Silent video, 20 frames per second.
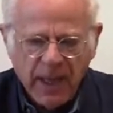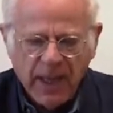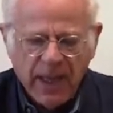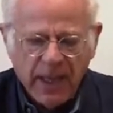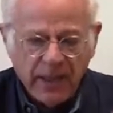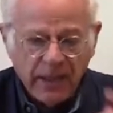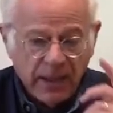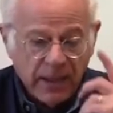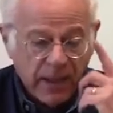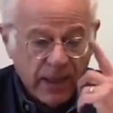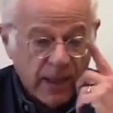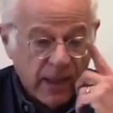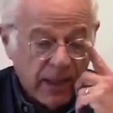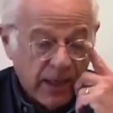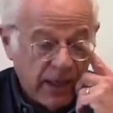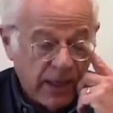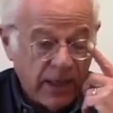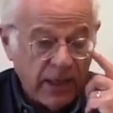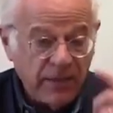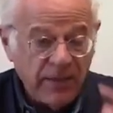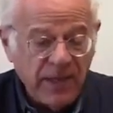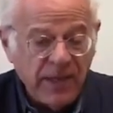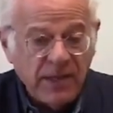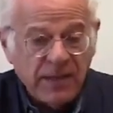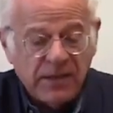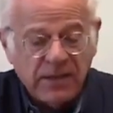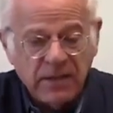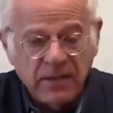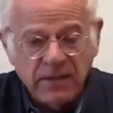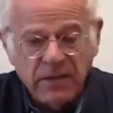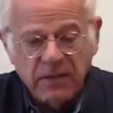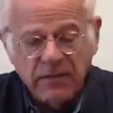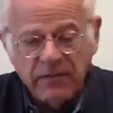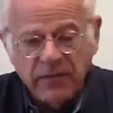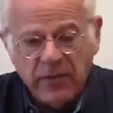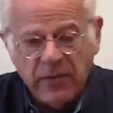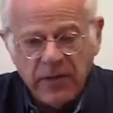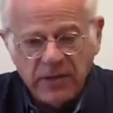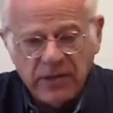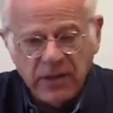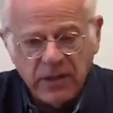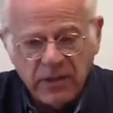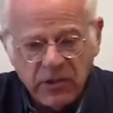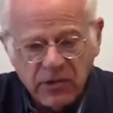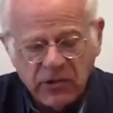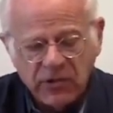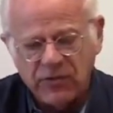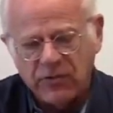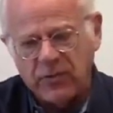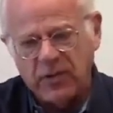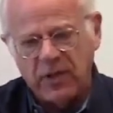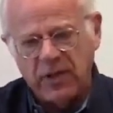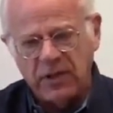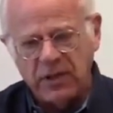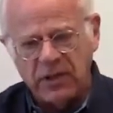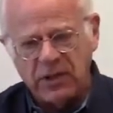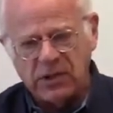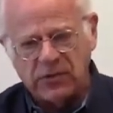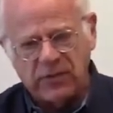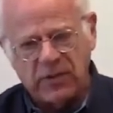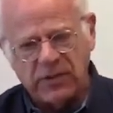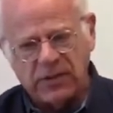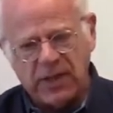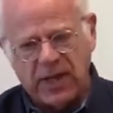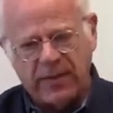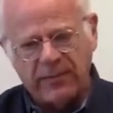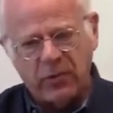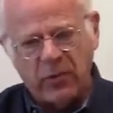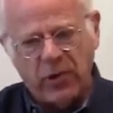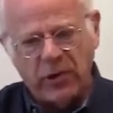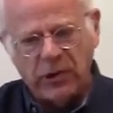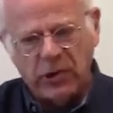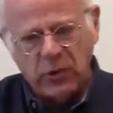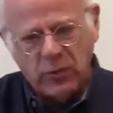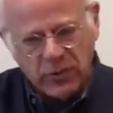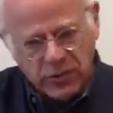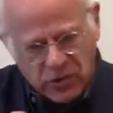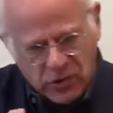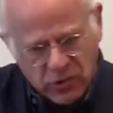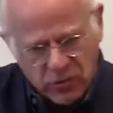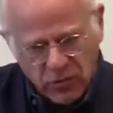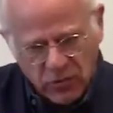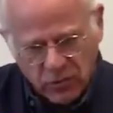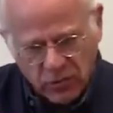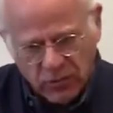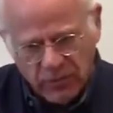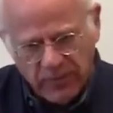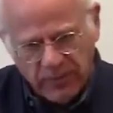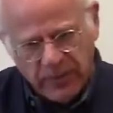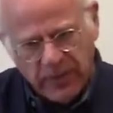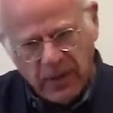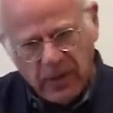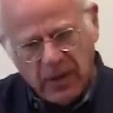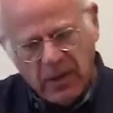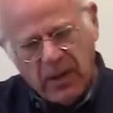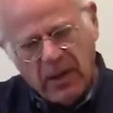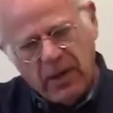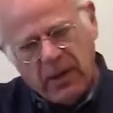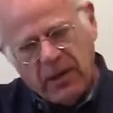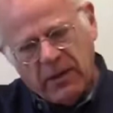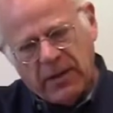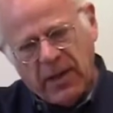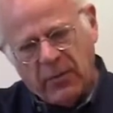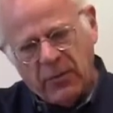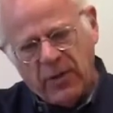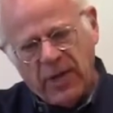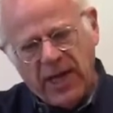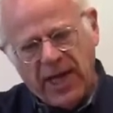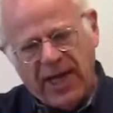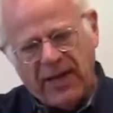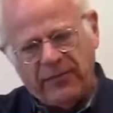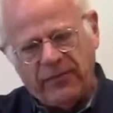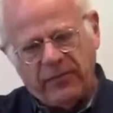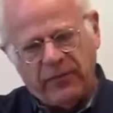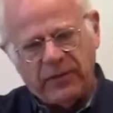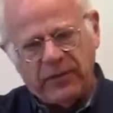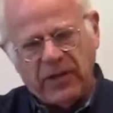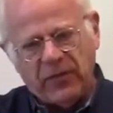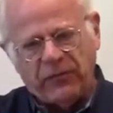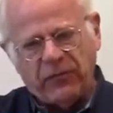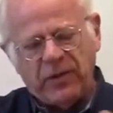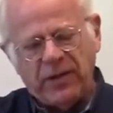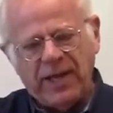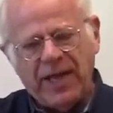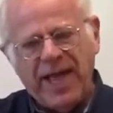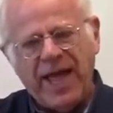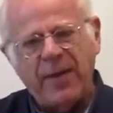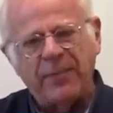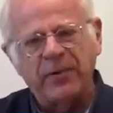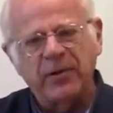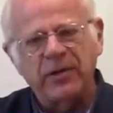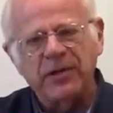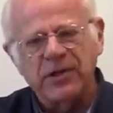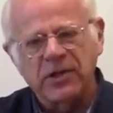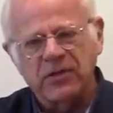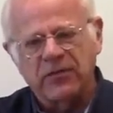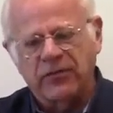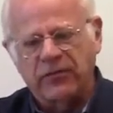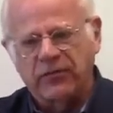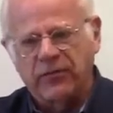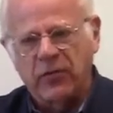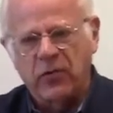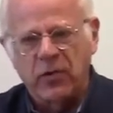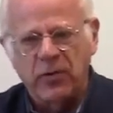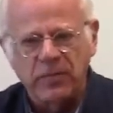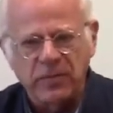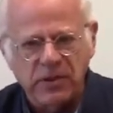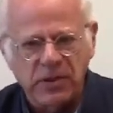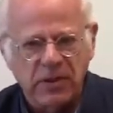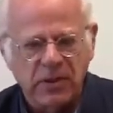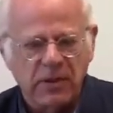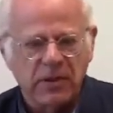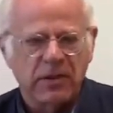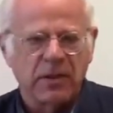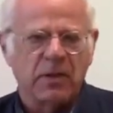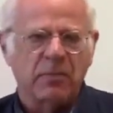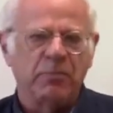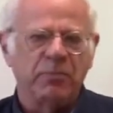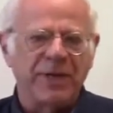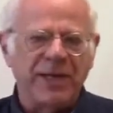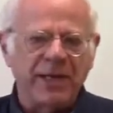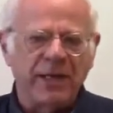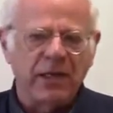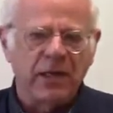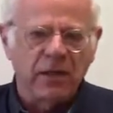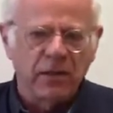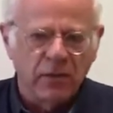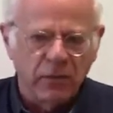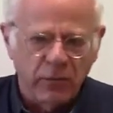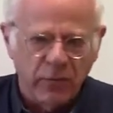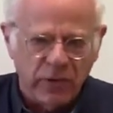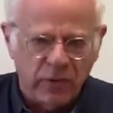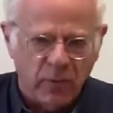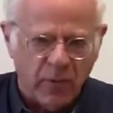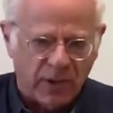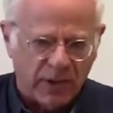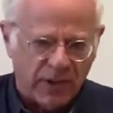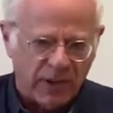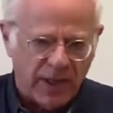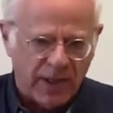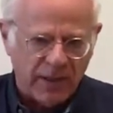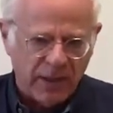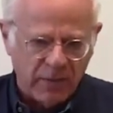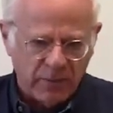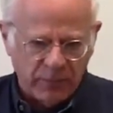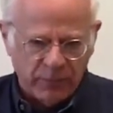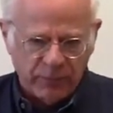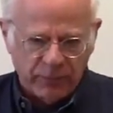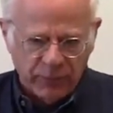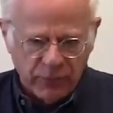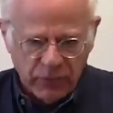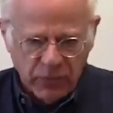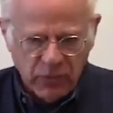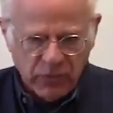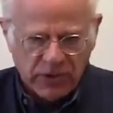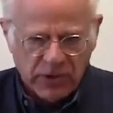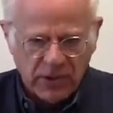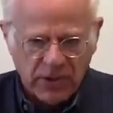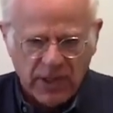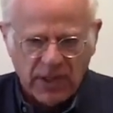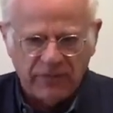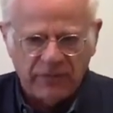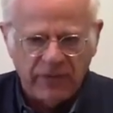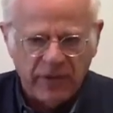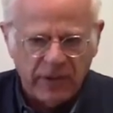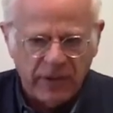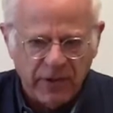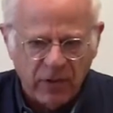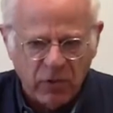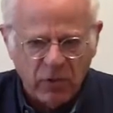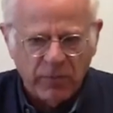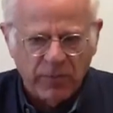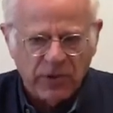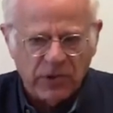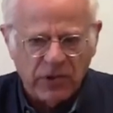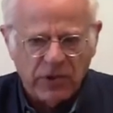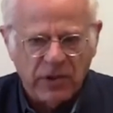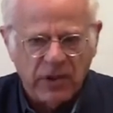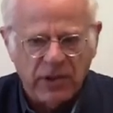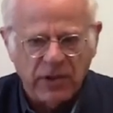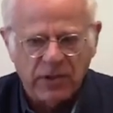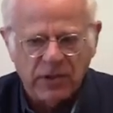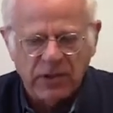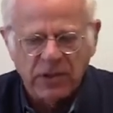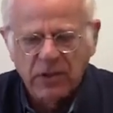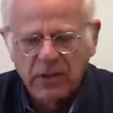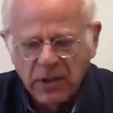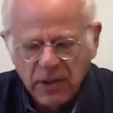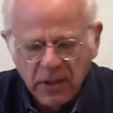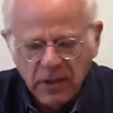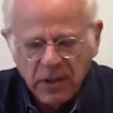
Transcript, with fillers: And in these various industri industries, I'm going to assume that we have different capitalist firms competing with one another, producing a fairly homogeneous